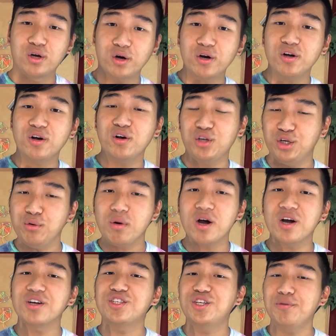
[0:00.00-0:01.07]
Girl, you
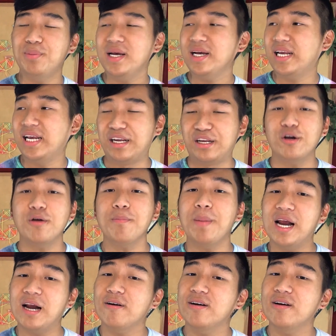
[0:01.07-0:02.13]
are too picky. Your
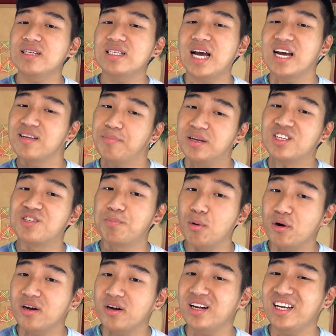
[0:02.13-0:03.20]
parents has been
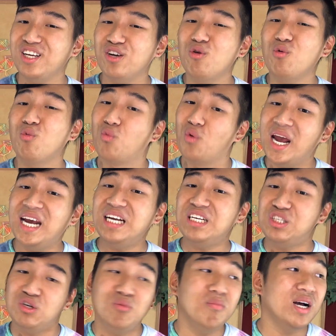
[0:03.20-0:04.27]
spoiling you way
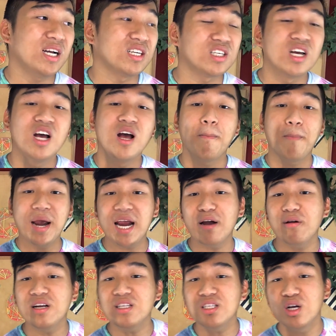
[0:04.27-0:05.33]
too much.
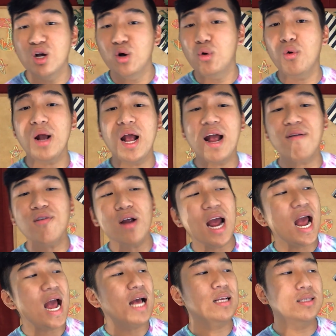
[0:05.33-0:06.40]
Parents, whoever
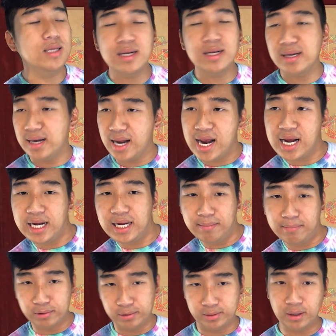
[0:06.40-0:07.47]
has the
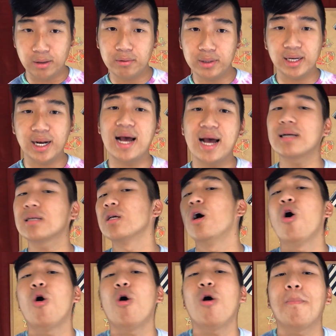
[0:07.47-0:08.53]
name Goldilocks,
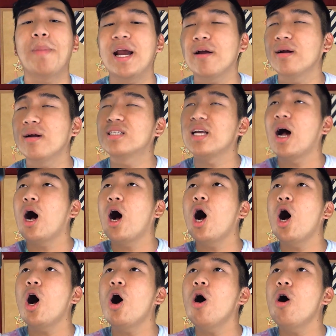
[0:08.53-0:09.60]
or parents
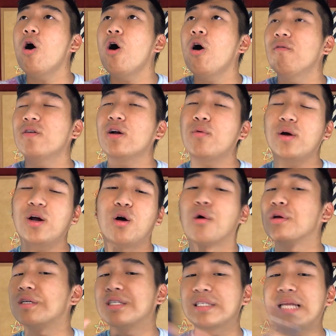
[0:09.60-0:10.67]
all over the world,
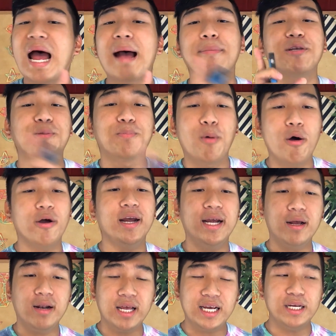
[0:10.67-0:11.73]
stop
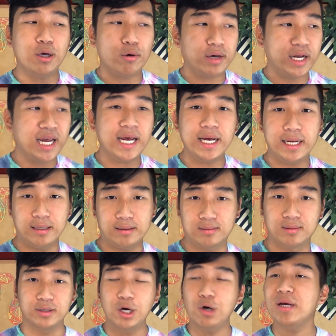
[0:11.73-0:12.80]
spoiling your kids.
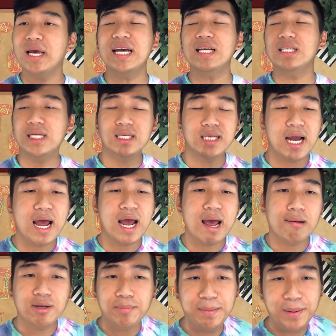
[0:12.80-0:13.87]
Your kids does not
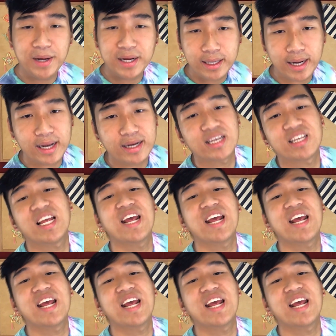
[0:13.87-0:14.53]
have to be picky like this.